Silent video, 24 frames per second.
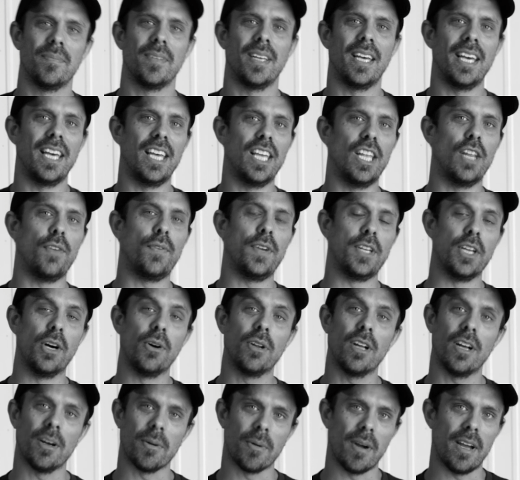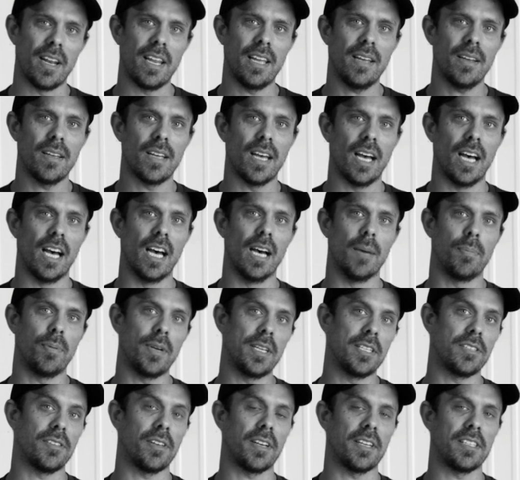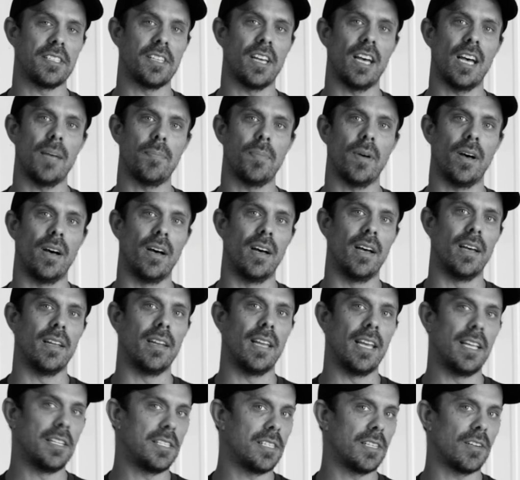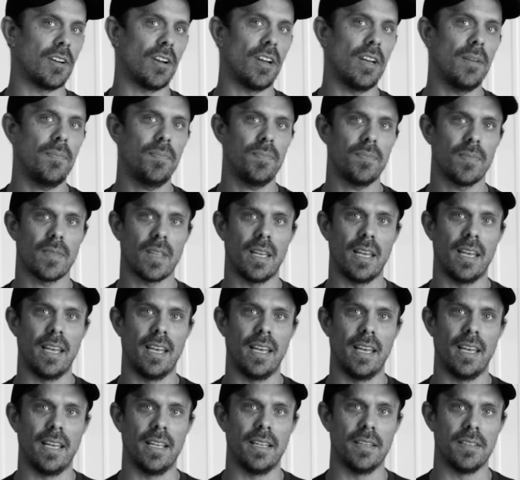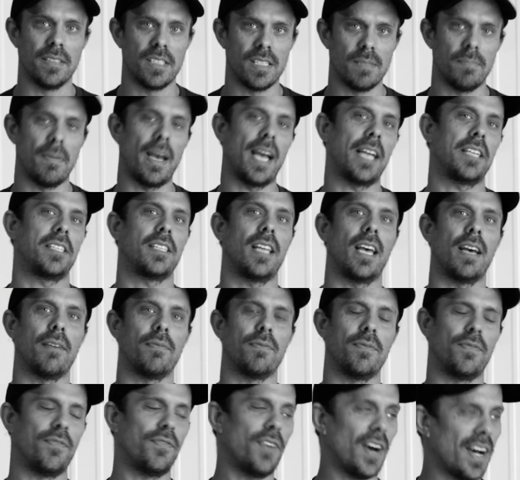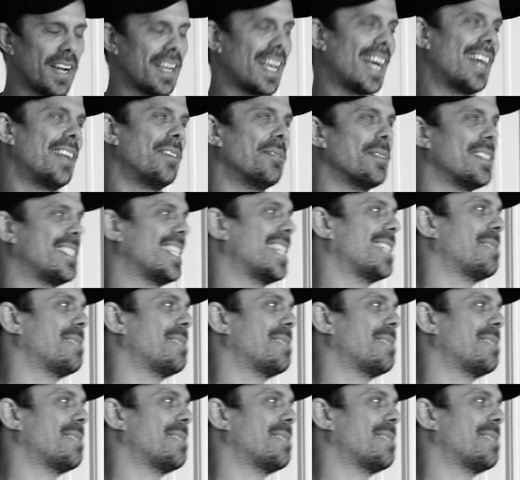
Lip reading: And if you don't already, please look us up on Instagram and smash that, I don't want to say